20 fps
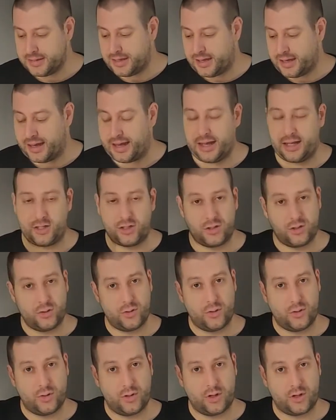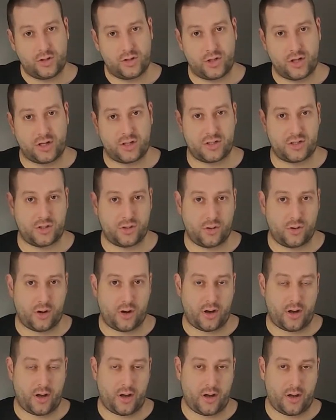and you adjust
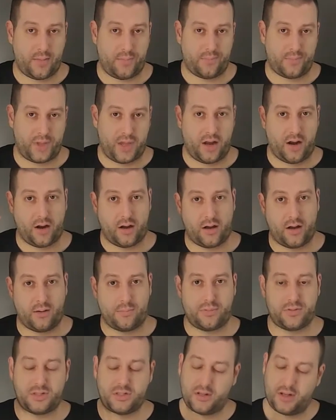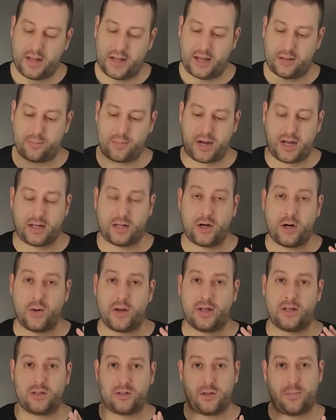your ear cups, it might go
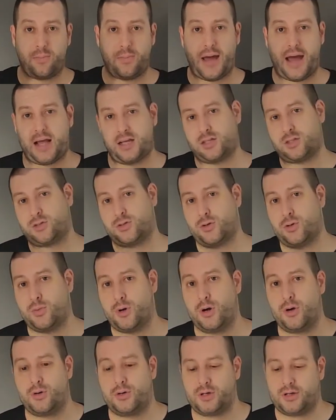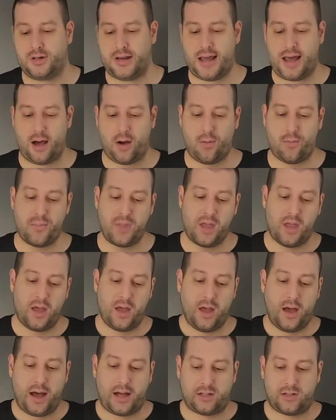into the pass-through mode. Now,
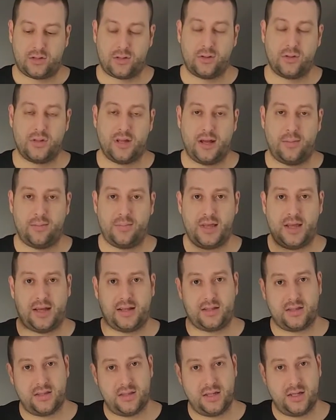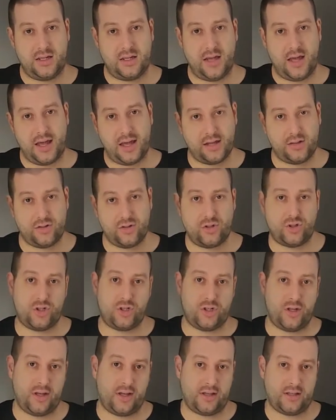I told them that the
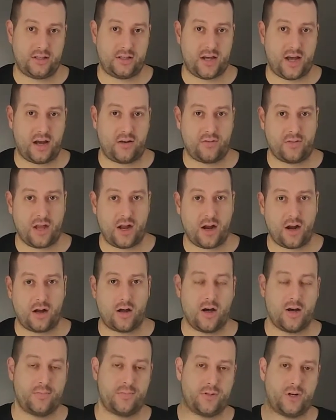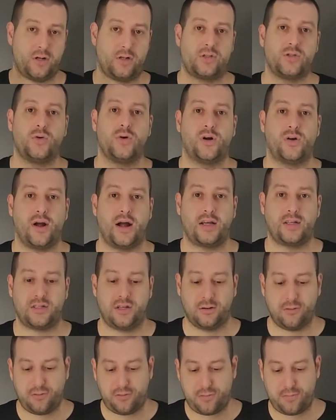hinge inside of the ear cups are too
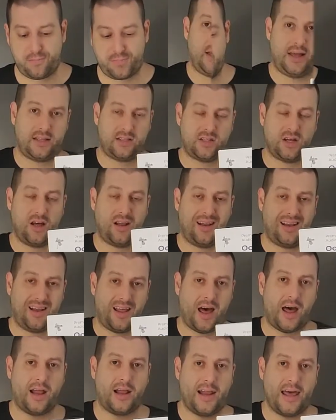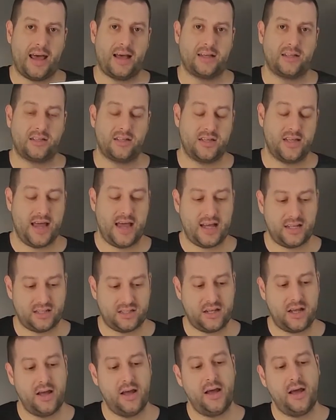aggressive. It's a lot less.
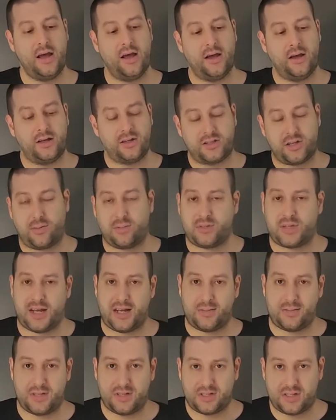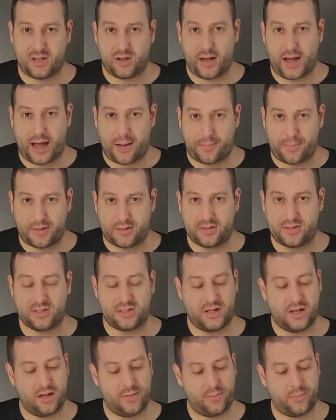Yes, sometimes it still
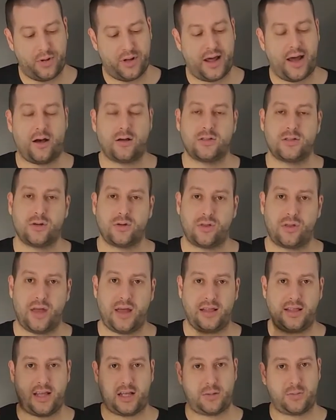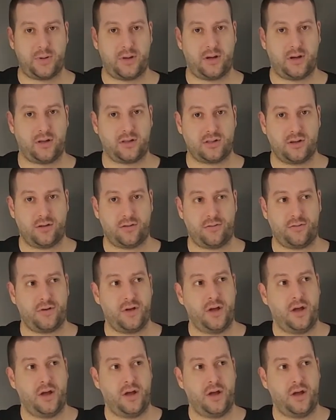happens, but I also think that's because of